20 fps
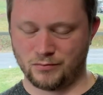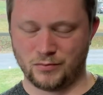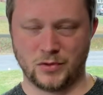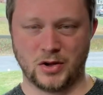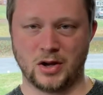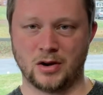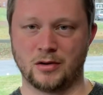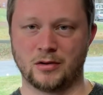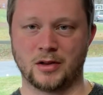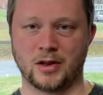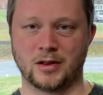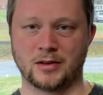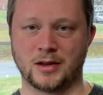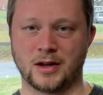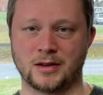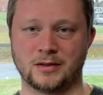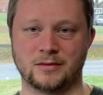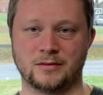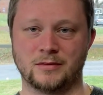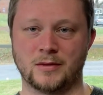
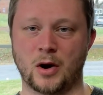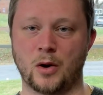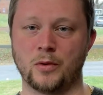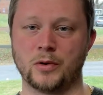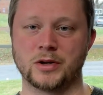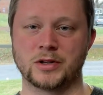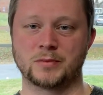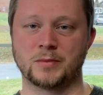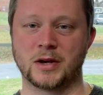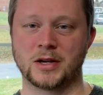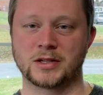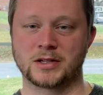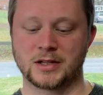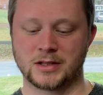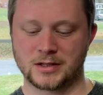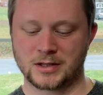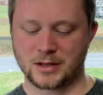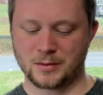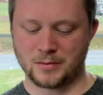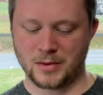That always makes
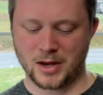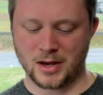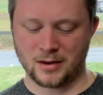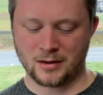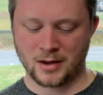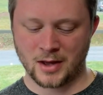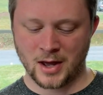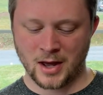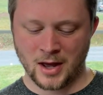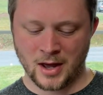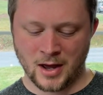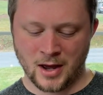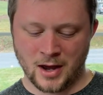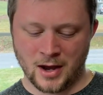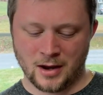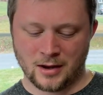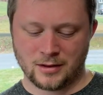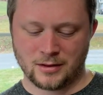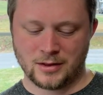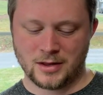sense to me.
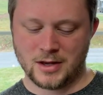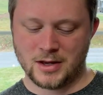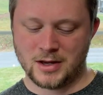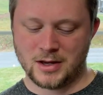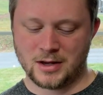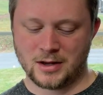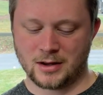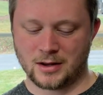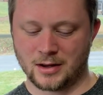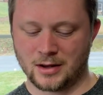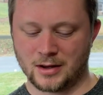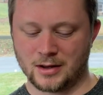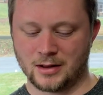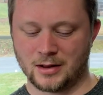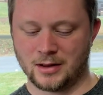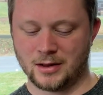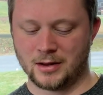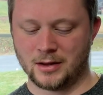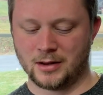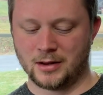The
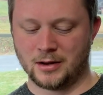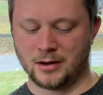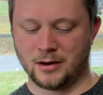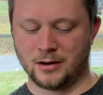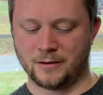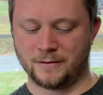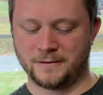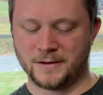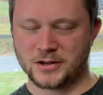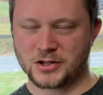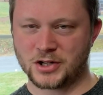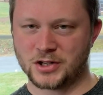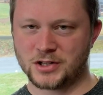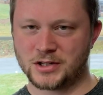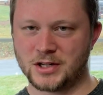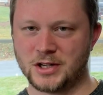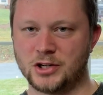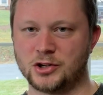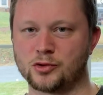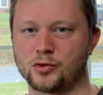
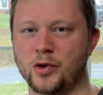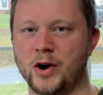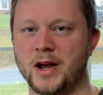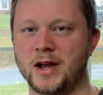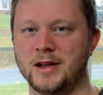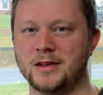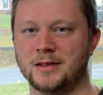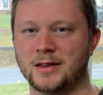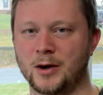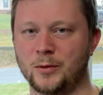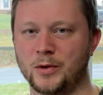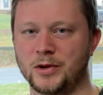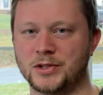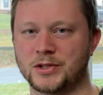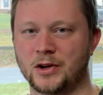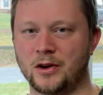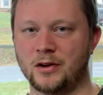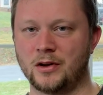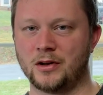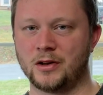efficiency drain that we
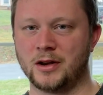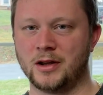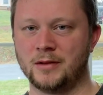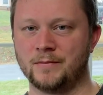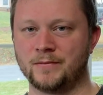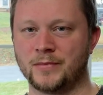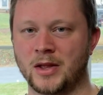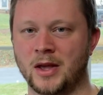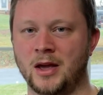saw on it